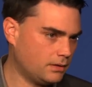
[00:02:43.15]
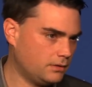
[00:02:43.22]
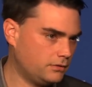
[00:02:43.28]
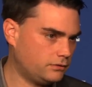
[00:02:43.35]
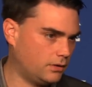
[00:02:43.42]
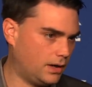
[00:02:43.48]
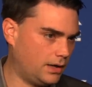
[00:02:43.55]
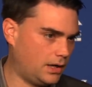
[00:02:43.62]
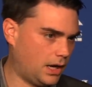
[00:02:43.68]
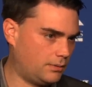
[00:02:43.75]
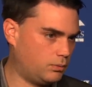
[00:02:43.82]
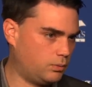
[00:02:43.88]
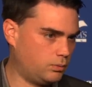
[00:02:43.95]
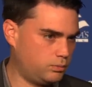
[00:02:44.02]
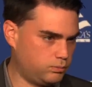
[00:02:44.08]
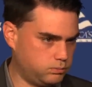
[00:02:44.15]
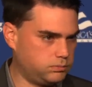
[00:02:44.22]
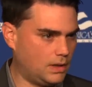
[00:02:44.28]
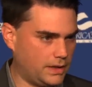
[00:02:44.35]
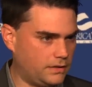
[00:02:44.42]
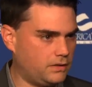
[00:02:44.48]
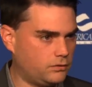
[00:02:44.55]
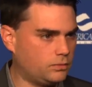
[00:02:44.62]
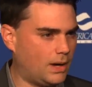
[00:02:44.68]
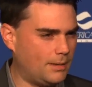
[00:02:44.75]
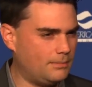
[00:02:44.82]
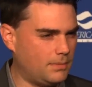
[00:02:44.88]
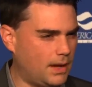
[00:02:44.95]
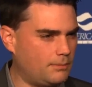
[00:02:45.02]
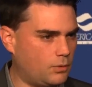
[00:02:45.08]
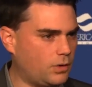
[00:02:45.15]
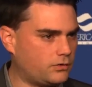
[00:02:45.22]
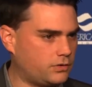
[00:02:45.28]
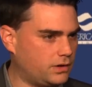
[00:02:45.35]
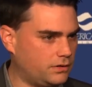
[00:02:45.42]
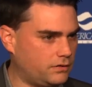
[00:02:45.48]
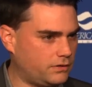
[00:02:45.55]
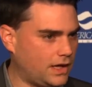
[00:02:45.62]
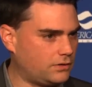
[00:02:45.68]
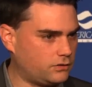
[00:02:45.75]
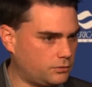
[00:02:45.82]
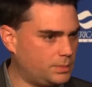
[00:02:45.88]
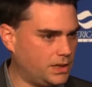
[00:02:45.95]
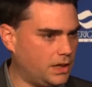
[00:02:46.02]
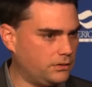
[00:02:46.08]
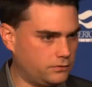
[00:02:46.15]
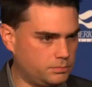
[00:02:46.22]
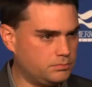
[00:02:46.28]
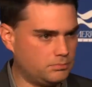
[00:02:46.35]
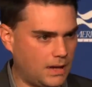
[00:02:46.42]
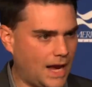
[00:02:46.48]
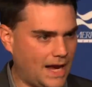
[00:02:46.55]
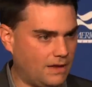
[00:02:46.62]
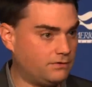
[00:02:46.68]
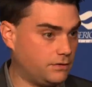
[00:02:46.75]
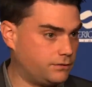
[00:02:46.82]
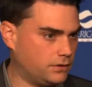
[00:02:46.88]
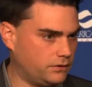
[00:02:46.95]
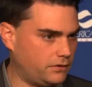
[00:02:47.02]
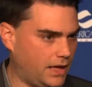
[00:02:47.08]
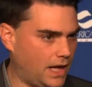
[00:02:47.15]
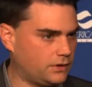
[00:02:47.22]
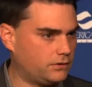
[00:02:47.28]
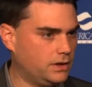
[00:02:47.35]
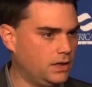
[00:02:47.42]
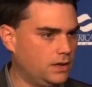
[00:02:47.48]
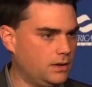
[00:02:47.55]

So I'd, I'd, I, this is why I'm, I'm, questioning the stats just because I have different stats.